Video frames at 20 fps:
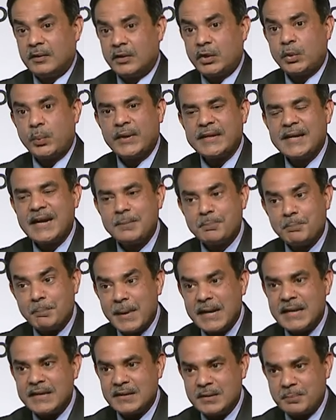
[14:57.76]
28
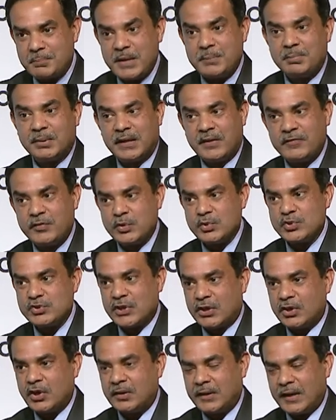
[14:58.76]
million people have used
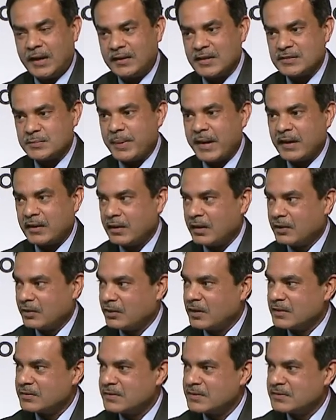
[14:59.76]
a contactless bank card on
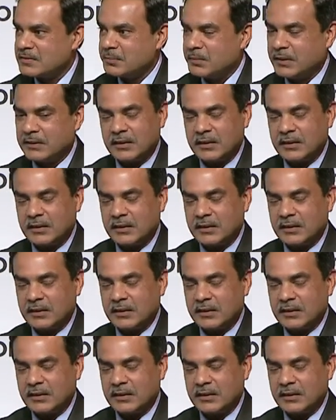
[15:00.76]
our system in